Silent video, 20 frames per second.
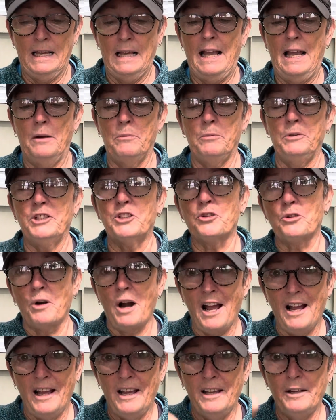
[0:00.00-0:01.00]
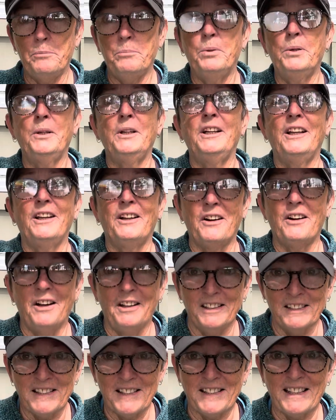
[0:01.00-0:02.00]
And we tried putting it
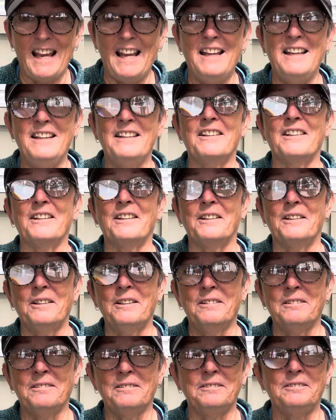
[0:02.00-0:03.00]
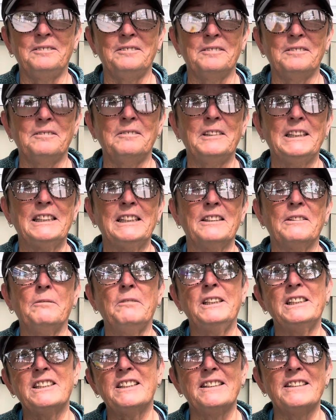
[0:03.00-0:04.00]
on a skeiner,
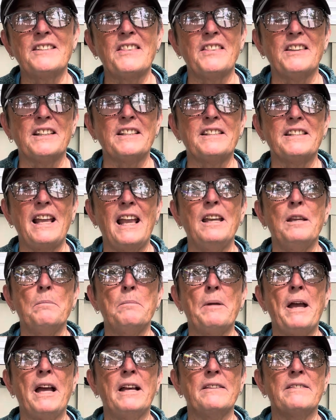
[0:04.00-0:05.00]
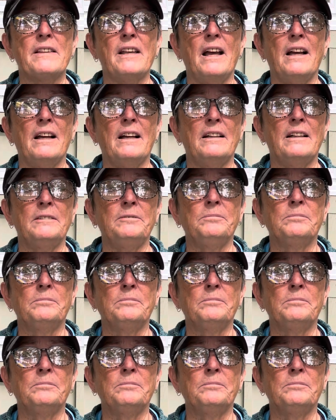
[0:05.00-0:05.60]
which is the same as a